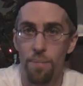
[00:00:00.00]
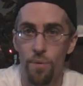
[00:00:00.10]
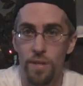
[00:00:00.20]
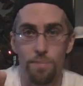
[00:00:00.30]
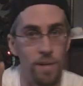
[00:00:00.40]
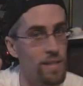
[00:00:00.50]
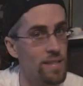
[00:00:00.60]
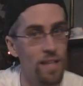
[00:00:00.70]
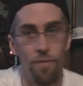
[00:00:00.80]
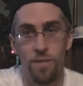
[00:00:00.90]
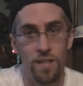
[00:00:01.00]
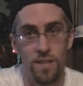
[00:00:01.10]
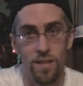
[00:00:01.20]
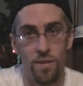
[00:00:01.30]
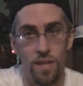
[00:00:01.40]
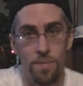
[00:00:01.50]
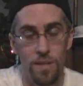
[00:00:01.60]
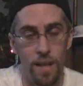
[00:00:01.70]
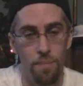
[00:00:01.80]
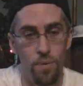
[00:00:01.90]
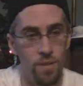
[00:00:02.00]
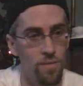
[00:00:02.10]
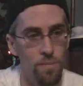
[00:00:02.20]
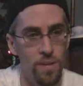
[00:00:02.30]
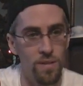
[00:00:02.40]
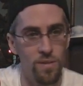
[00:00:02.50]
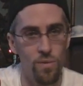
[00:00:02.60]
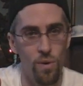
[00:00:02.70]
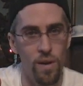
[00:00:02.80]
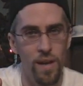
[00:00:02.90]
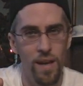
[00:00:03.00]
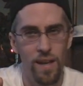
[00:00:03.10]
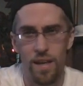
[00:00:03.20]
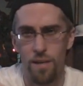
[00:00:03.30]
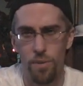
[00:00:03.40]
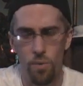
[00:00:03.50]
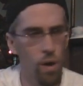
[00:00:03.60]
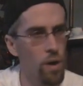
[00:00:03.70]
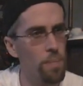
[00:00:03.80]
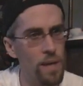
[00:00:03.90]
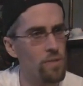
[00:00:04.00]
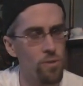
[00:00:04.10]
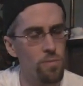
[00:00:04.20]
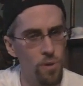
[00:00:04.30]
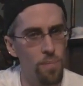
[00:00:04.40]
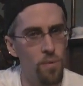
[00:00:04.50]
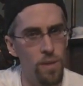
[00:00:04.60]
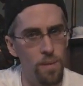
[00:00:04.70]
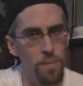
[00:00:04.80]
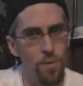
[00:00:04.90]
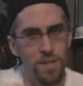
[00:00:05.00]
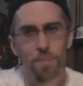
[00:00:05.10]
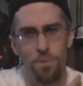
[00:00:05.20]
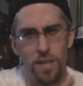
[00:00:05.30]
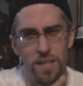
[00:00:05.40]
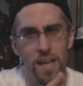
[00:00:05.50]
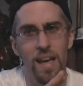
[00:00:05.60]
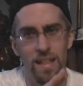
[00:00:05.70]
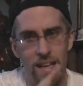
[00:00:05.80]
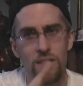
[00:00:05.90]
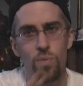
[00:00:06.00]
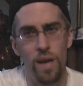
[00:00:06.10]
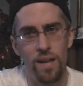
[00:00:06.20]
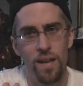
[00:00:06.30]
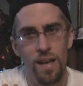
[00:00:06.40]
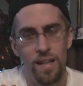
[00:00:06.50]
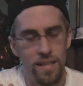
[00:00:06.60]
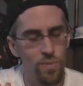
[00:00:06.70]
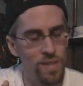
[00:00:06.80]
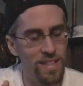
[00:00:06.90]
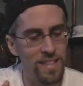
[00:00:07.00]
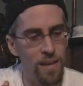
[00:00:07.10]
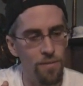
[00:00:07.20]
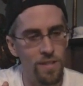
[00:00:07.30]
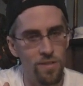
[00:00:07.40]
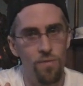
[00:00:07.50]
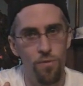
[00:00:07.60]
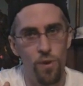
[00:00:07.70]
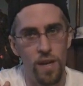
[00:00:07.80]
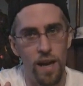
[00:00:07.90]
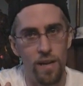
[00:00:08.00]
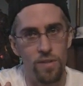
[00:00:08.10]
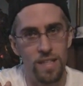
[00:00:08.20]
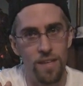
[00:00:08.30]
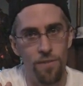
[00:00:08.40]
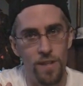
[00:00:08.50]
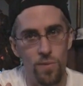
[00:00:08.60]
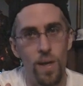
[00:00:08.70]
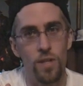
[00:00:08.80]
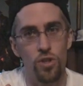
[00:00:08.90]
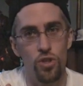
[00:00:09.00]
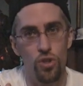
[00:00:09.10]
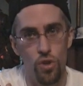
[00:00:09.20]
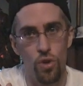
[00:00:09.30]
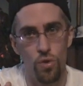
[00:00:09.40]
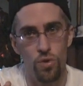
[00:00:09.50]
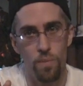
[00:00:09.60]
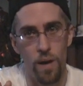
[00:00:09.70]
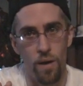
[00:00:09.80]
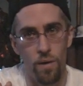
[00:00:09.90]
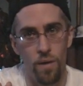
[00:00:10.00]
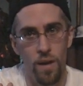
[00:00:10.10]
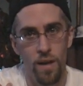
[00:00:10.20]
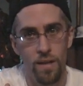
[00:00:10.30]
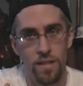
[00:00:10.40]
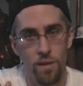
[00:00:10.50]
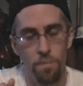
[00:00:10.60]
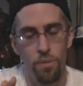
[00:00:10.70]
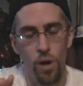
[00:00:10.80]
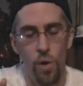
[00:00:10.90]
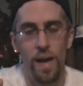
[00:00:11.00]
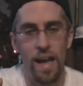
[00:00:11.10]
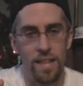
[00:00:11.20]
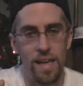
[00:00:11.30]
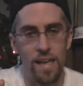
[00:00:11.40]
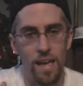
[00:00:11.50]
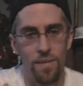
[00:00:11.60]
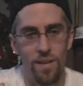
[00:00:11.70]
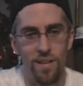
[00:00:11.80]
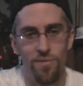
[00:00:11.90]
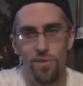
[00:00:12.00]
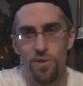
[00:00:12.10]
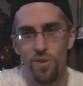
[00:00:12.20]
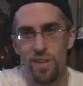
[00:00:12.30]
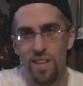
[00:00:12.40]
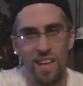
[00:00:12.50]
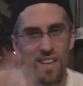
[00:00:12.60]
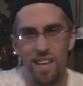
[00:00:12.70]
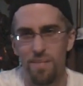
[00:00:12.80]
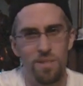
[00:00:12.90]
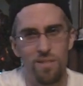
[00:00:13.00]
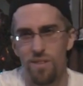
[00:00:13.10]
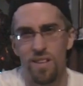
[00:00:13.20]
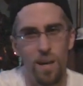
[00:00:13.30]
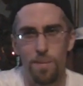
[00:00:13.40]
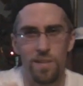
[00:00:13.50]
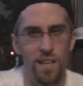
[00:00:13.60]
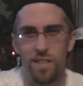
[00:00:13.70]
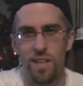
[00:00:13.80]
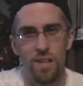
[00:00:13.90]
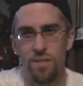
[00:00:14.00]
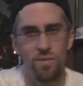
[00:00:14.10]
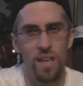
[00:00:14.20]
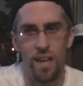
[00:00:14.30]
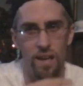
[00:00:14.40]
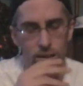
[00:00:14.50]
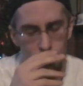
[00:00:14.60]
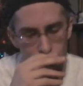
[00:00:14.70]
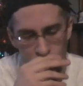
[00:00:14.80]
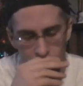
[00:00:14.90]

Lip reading: a lot of points, but San Francisco keeps a lot of points from being scored. Again, you'd be like, well, Patriots put up quite a bit of points. Oh, please. That's when the San Francisco 49ers defense went into snooze mode because they were blowing out that game. And they're like, fourth quarter, like, yeah, let them score a couple touchdowns. Who cares?